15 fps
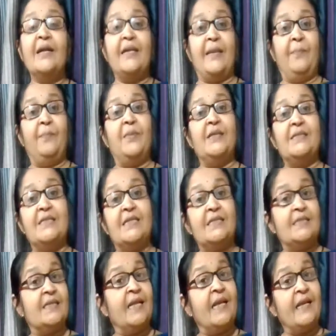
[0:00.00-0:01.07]

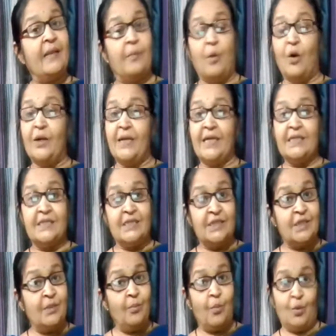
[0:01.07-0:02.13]
depreciation and
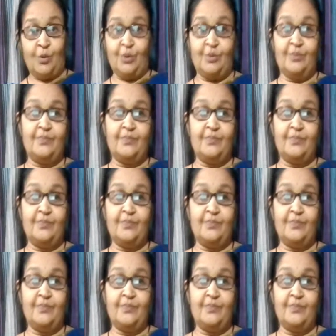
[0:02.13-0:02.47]
amortization both.